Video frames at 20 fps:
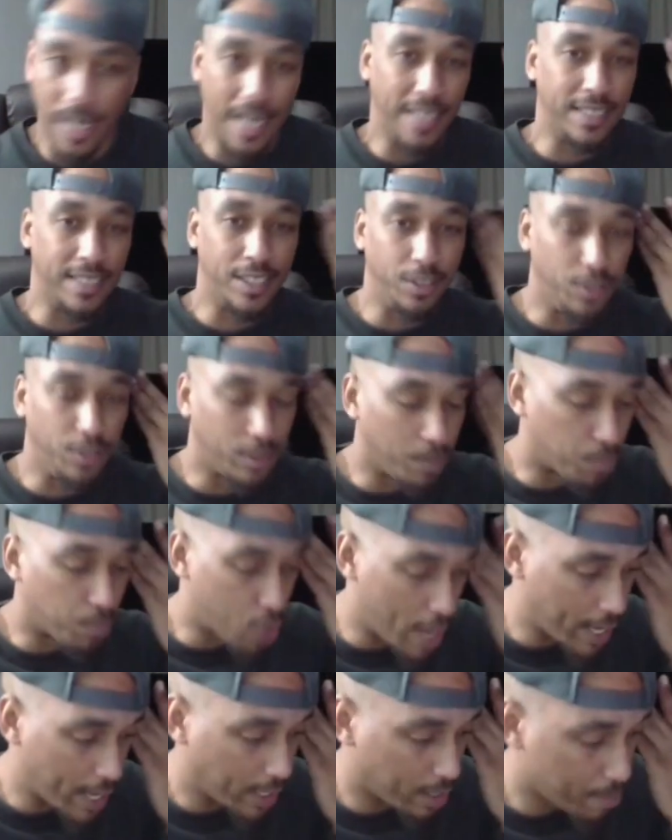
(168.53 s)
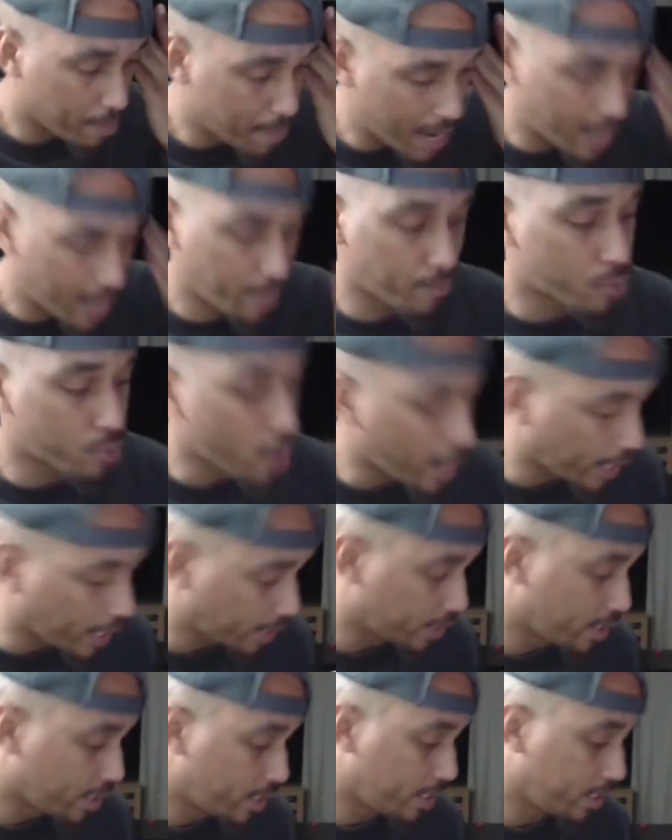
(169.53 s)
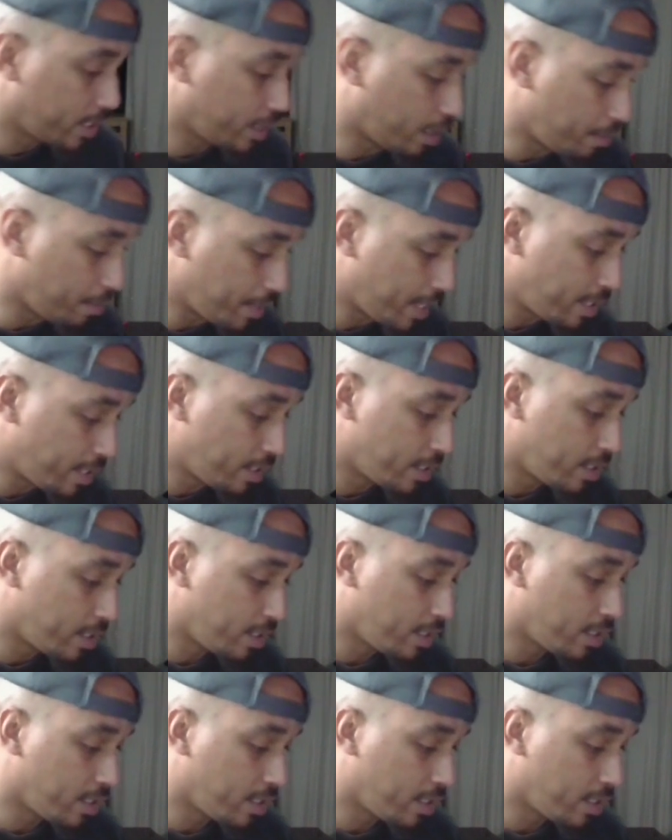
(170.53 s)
I had to use the brain, the man brain. You know what I mean?